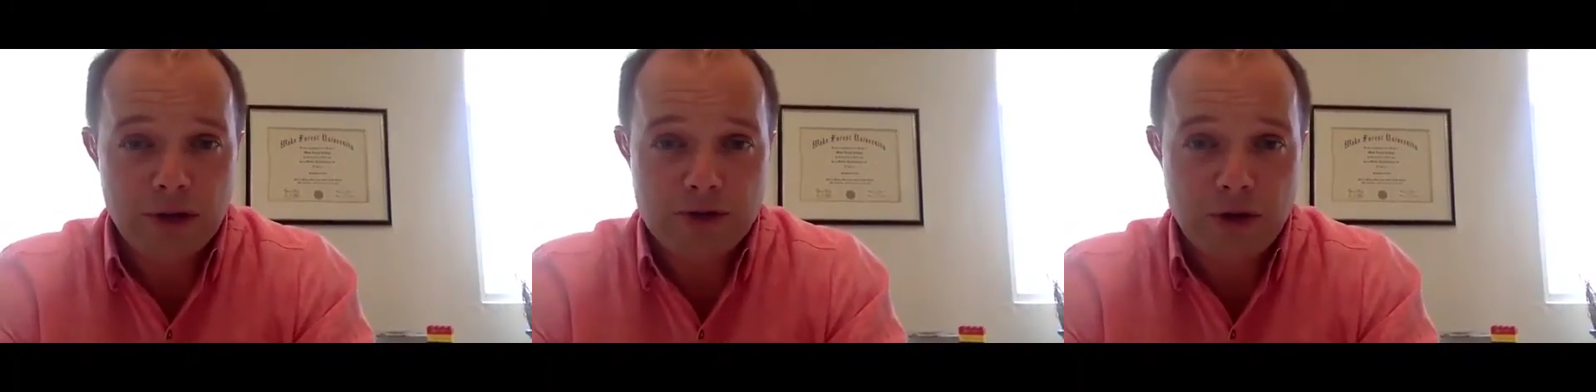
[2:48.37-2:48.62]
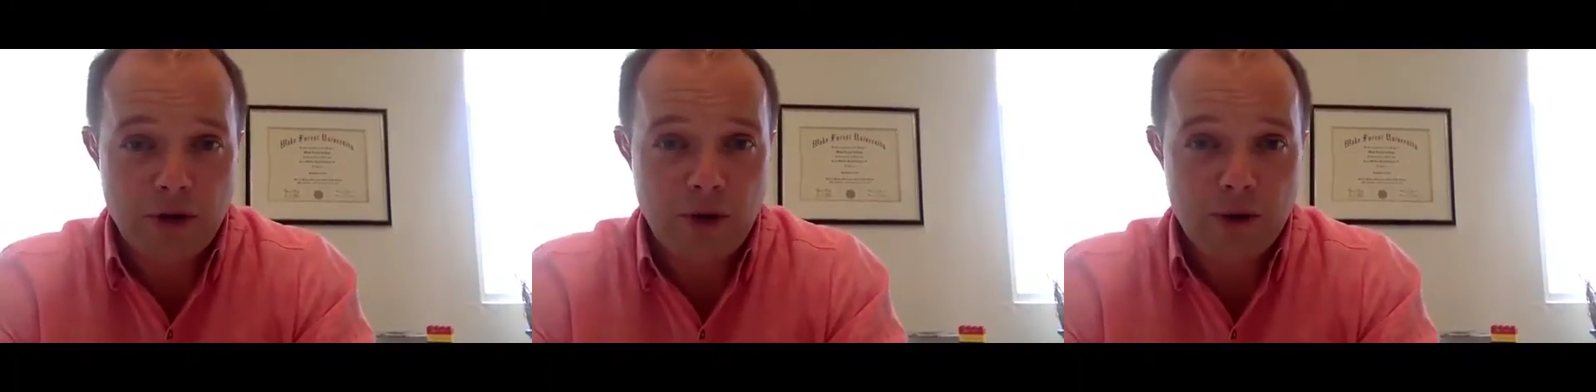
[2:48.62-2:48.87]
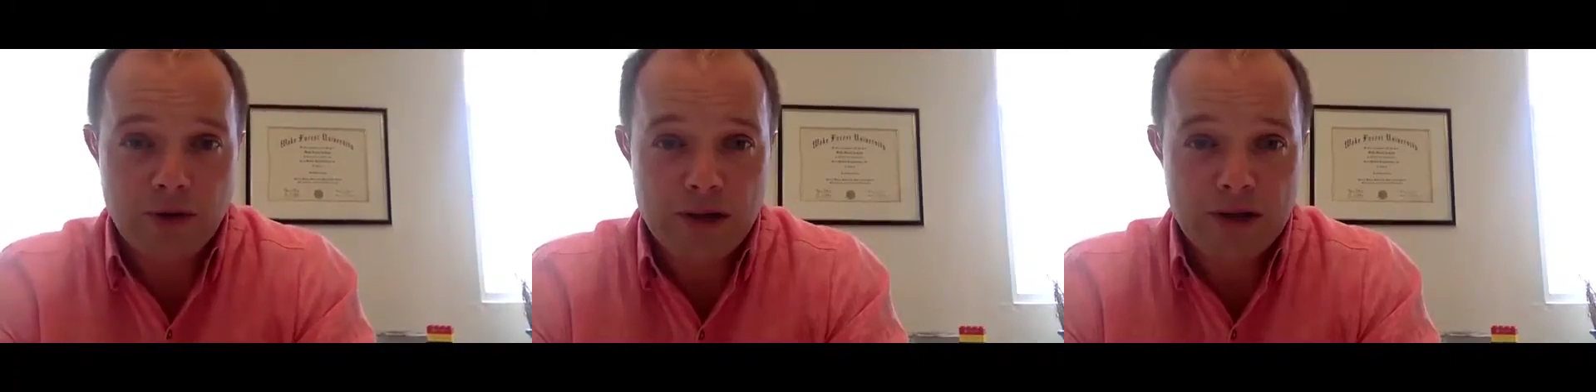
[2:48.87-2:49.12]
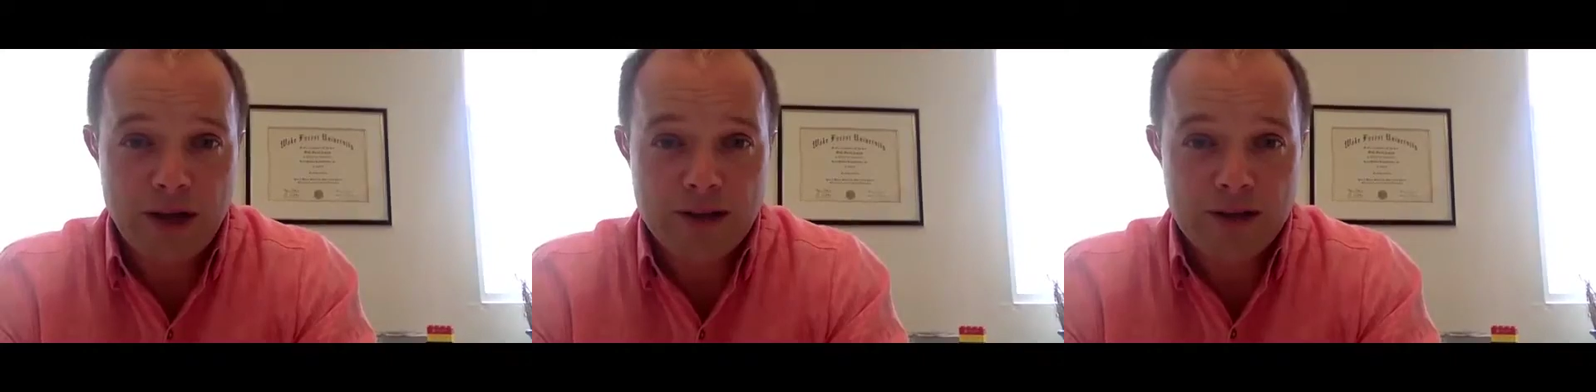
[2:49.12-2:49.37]
so
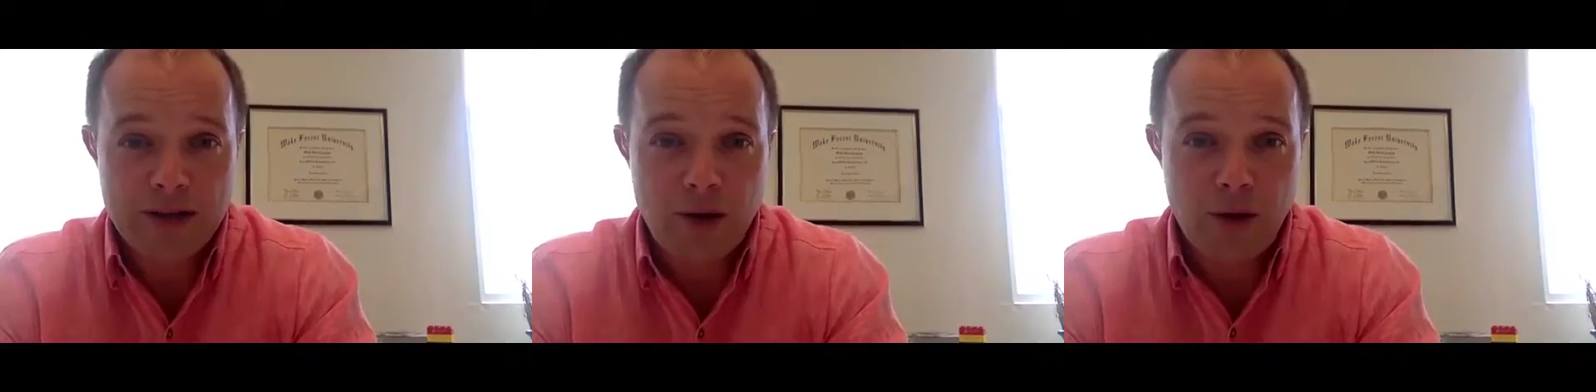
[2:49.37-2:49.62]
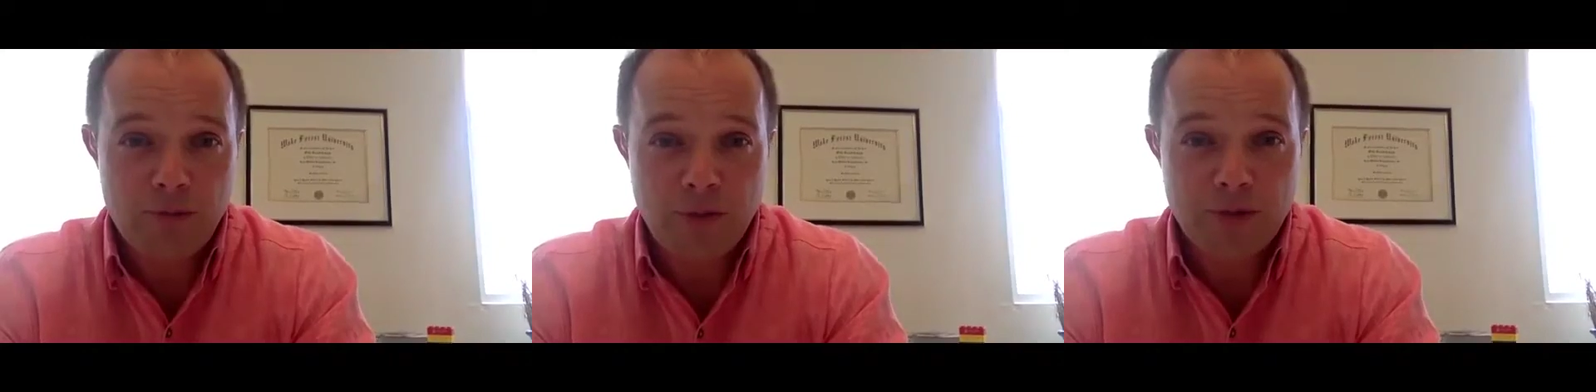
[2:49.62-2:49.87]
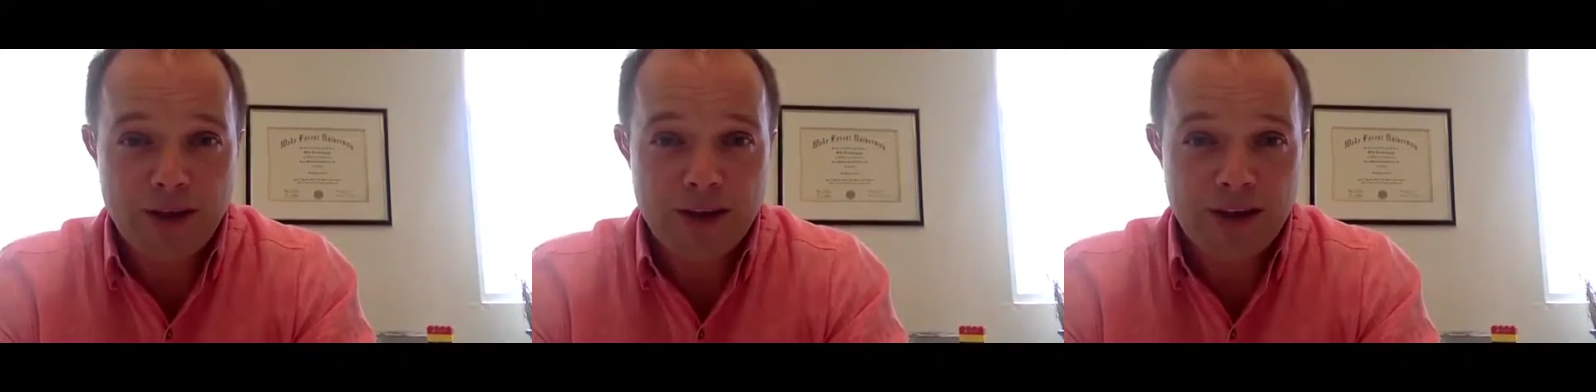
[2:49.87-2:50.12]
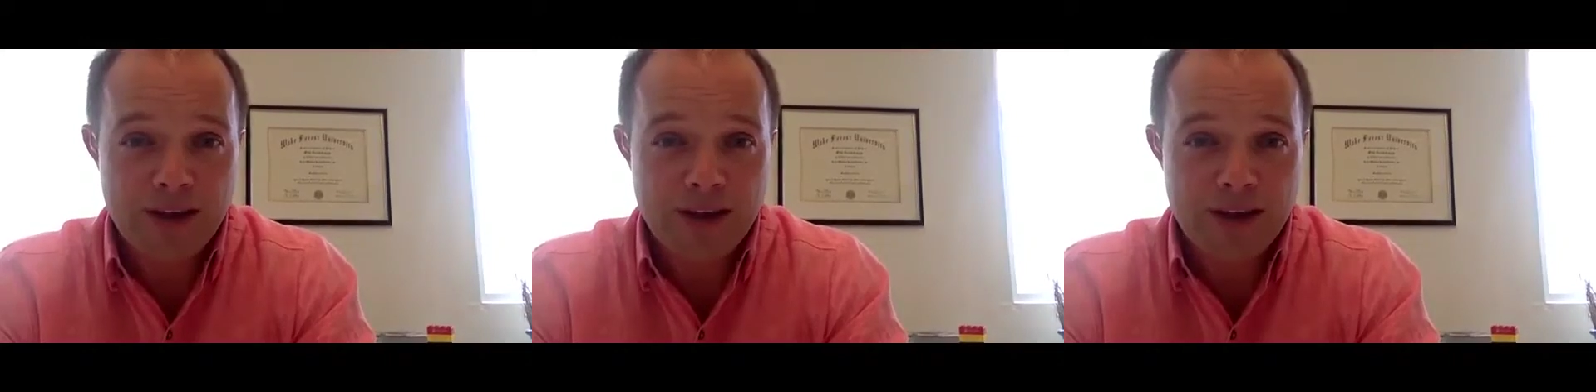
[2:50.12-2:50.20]
that's a helpful thing.